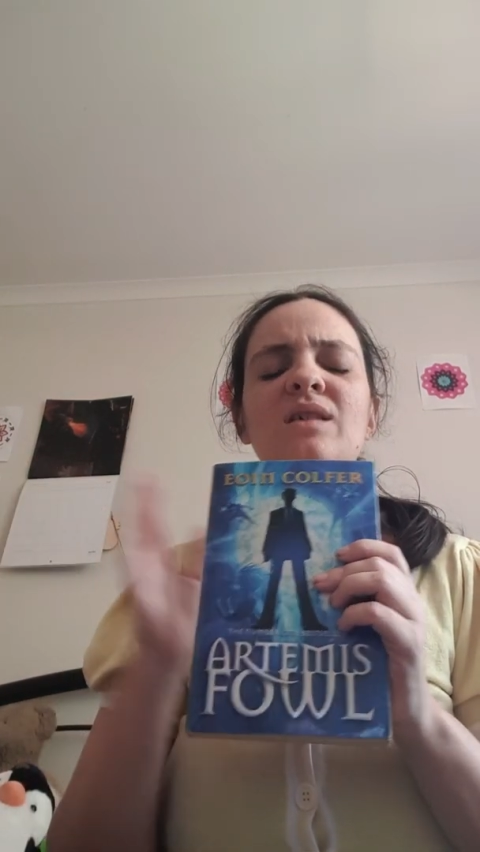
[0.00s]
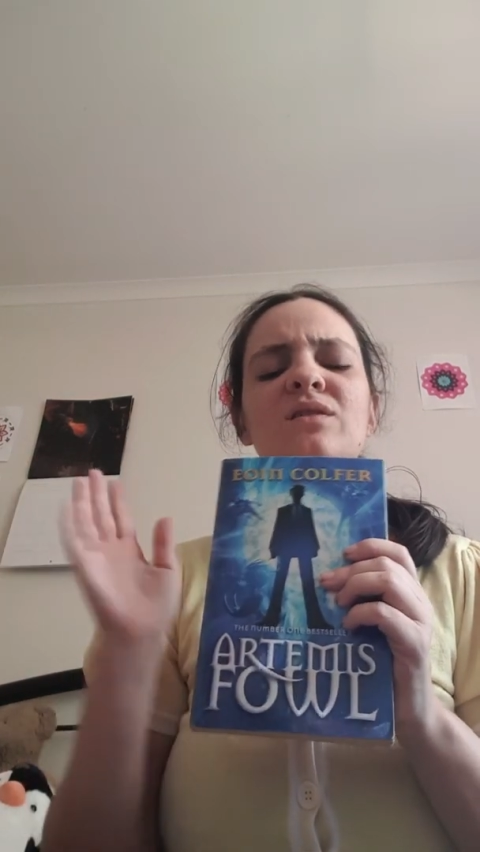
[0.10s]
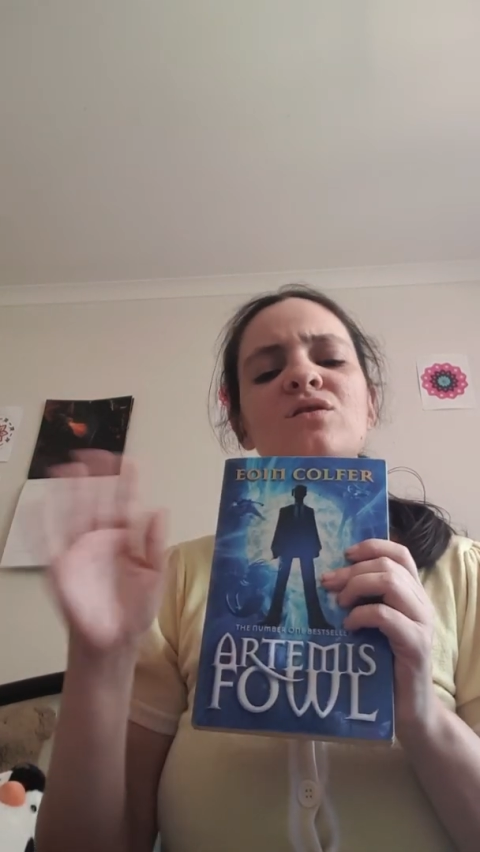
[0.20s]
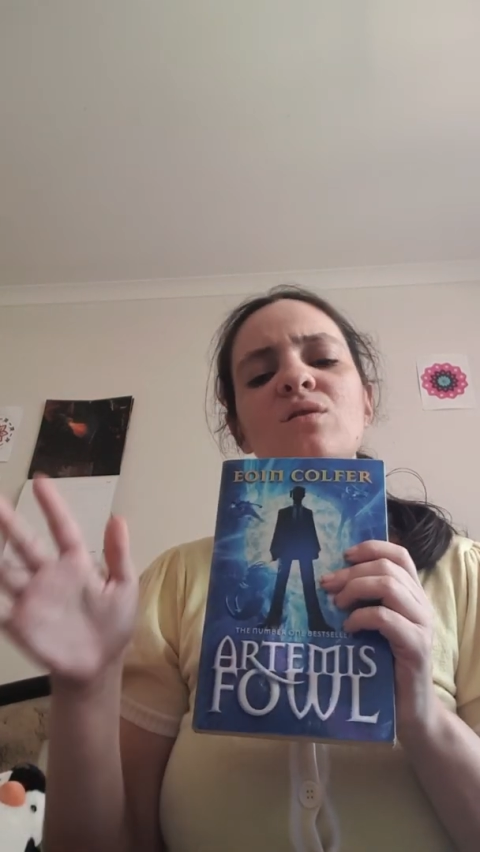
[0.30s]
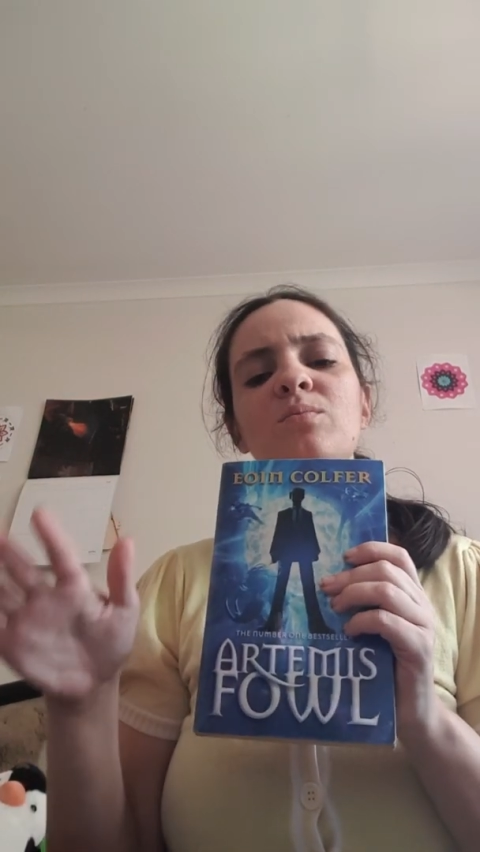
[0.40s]

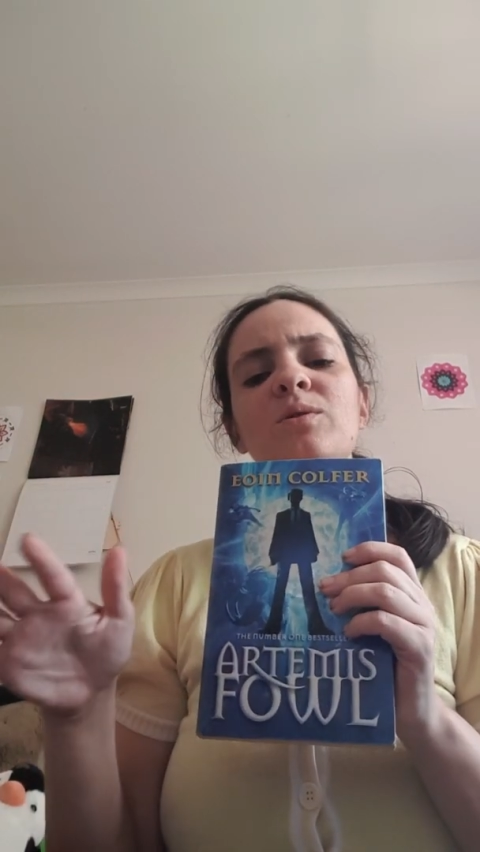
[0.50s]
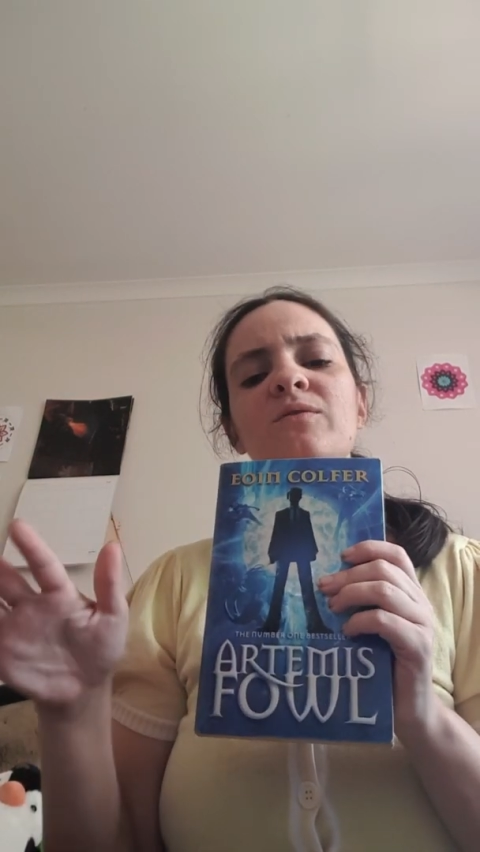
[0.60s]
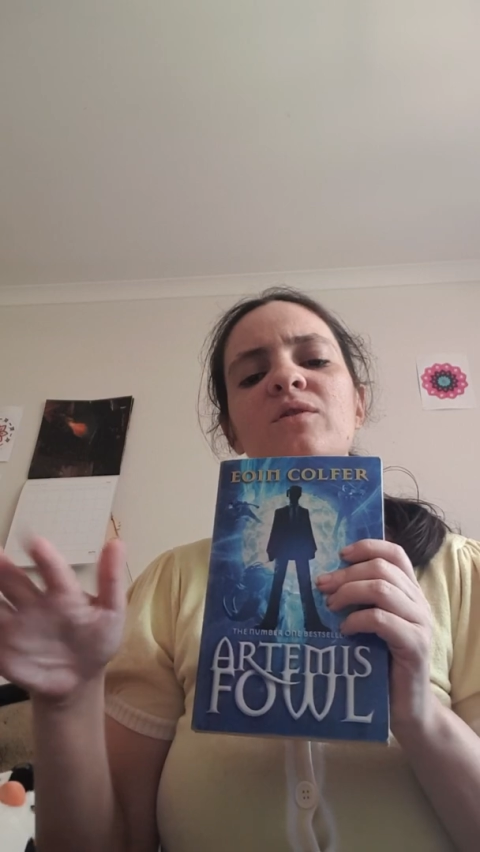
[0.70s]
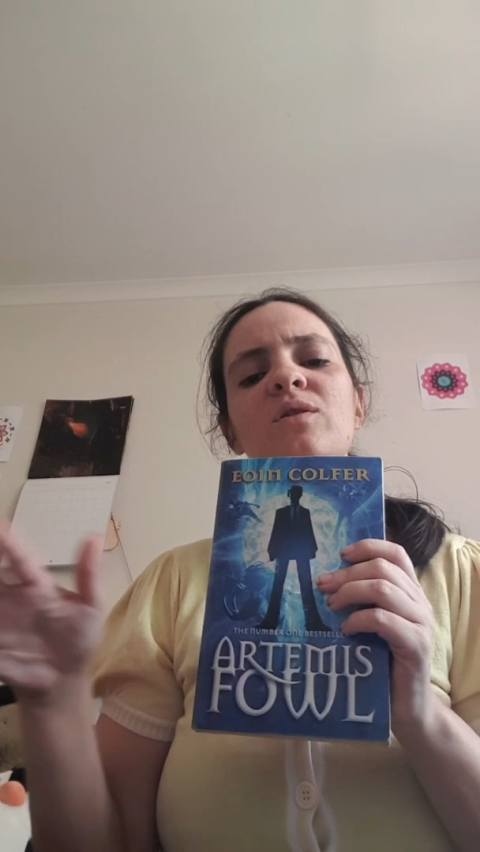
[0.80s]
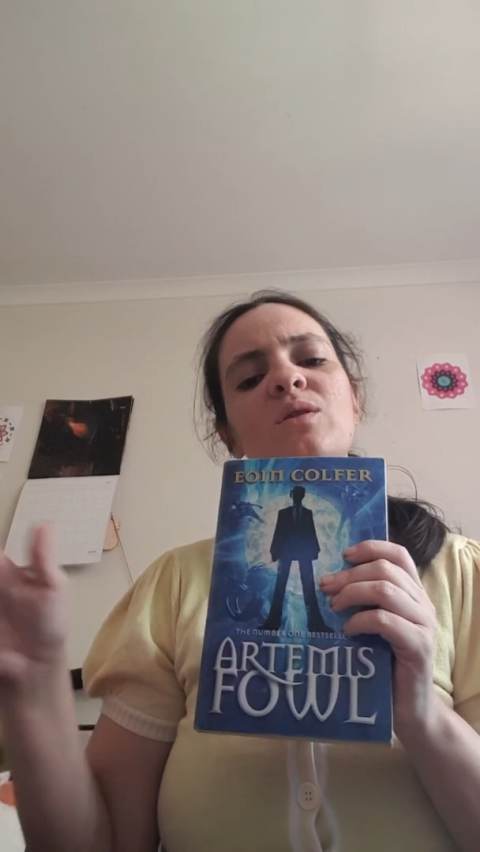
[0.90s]
stopped it
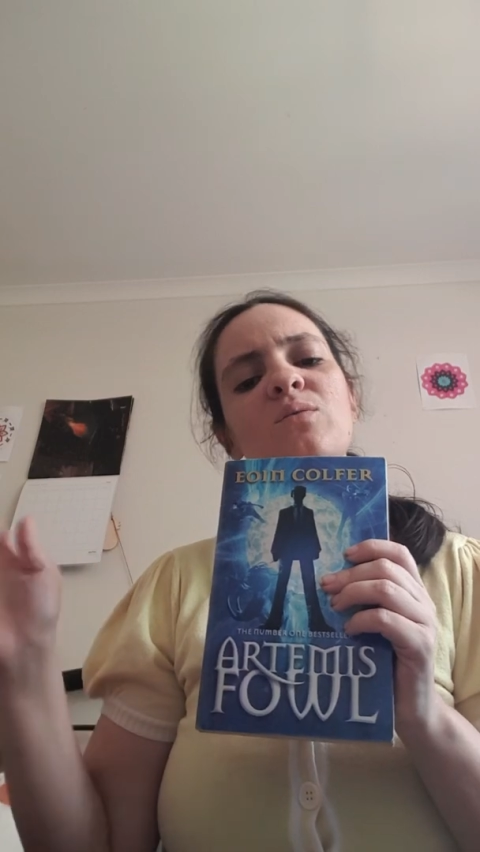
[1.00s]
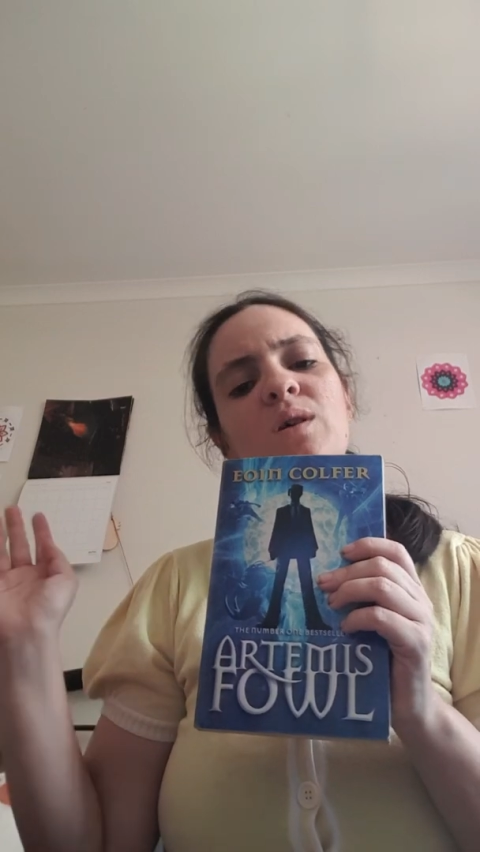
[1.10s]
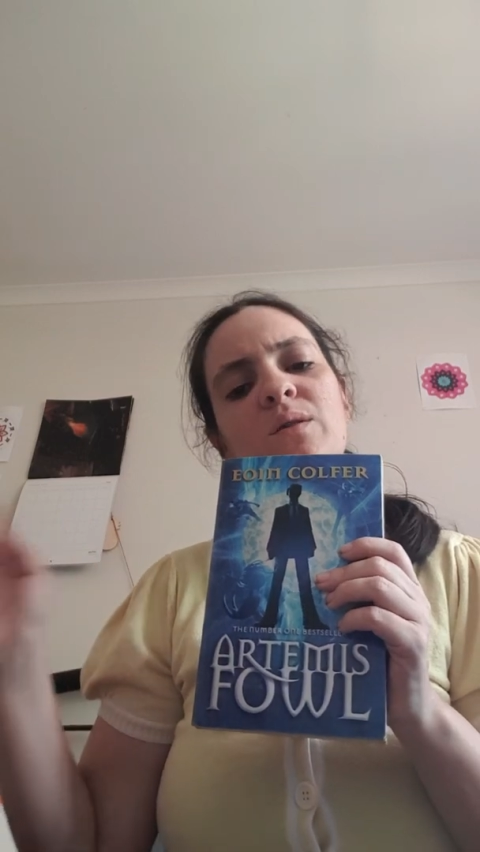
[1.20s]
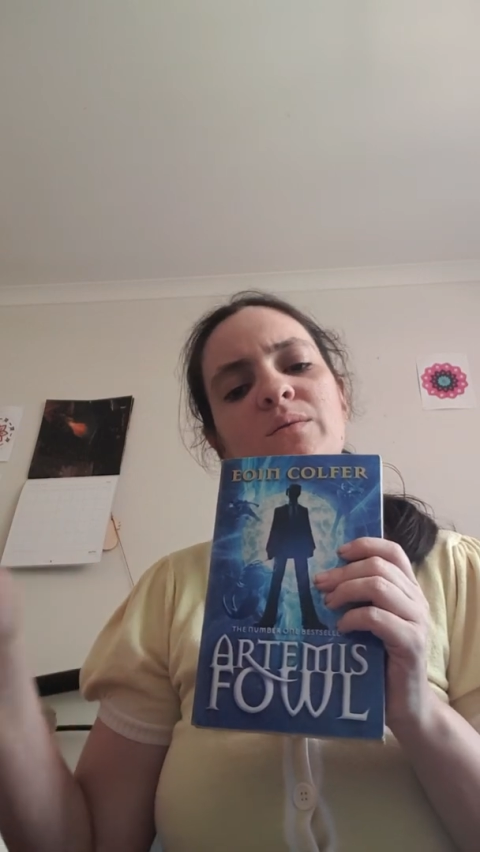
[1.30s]
for a little while